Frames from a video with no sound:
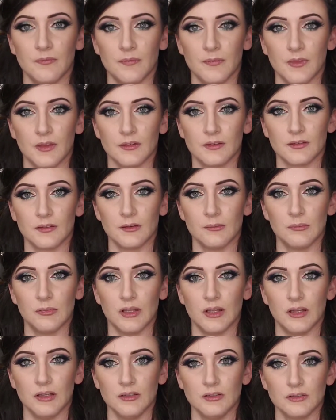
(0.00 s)
That's the
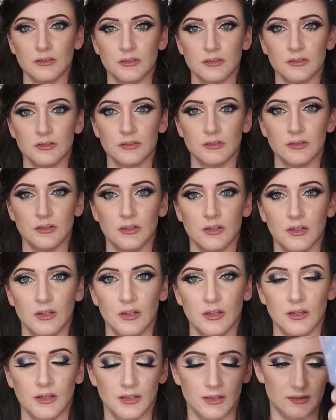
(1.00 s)
blush.
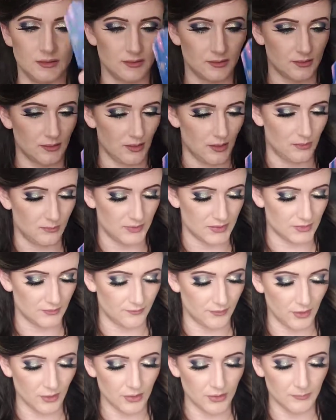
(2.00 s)
It's a
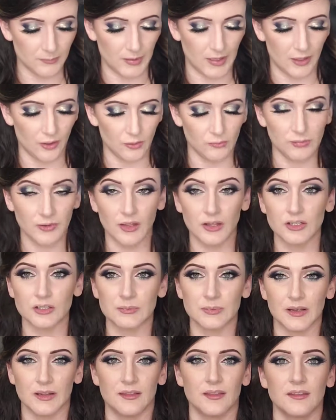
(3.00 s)
very pale blush,
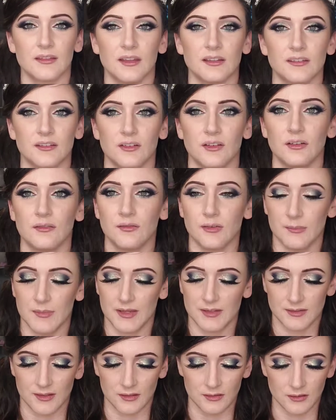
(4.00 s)
but I think that's good for my
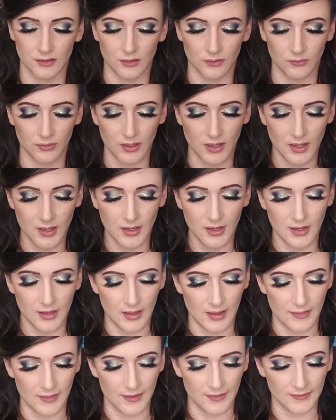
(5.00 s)
skin tone.
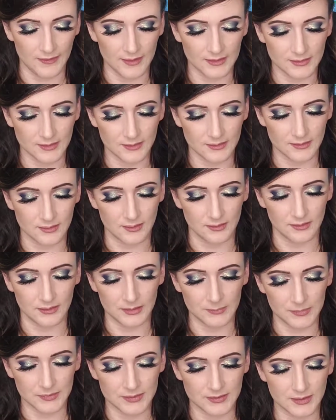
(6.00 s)
And then this is the
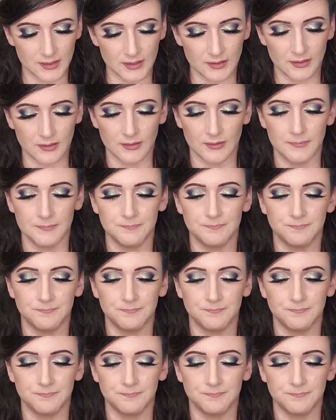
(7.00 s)
lipstick.